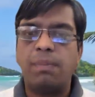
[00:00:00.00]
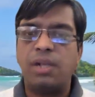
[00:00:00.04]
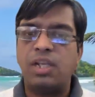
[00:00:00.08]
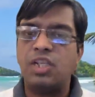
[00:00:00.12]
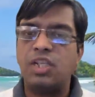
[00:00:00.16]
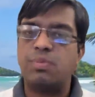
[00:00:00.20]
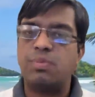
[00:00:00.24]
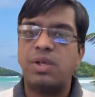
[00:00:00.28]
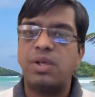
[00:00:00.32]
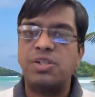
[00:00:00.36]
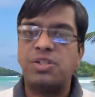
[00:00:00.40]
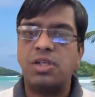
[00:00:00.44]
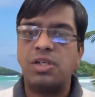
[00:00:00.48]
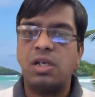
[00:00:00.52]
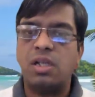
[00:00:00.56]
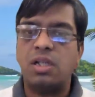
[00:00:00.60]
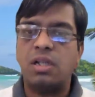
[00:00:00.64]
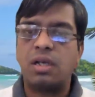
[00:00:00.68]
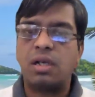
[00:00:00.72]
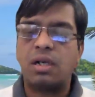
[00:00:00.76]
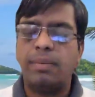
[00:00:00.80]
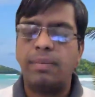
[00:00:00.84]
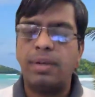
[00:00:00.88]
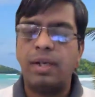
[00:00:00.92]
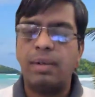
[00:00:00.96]
please mention in
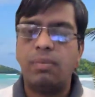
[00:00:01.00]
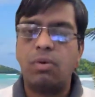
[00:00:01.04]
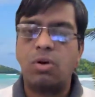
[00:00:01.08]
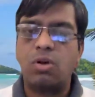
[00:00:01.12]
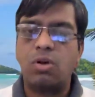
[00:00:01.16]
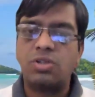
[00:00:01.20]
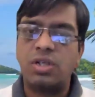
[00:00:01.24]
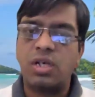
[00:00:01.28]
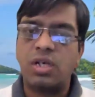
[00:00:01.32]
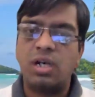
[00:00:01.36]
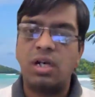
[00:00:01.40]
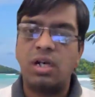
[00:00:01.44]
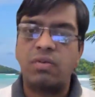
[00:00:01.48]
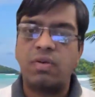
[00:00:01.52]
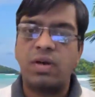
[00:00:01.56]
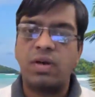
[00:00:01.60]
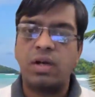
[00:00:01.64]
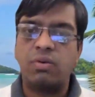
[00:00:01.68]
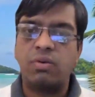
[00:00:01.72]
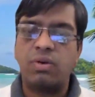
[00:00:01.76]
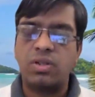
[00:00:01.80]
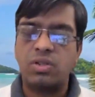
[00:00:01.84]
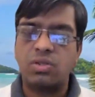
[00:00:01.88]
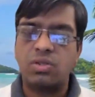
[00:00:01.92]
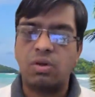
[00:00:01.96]
the comment box and I'll try
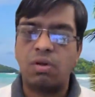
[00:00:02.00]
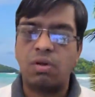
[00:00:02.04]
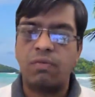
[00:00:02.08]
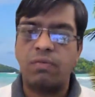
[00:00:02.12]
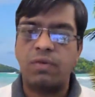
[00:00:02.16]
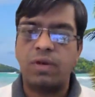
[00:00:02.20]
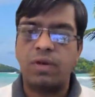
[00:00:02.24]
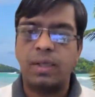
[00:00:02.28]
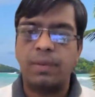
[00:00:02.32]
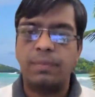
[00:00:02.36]
to resolve it.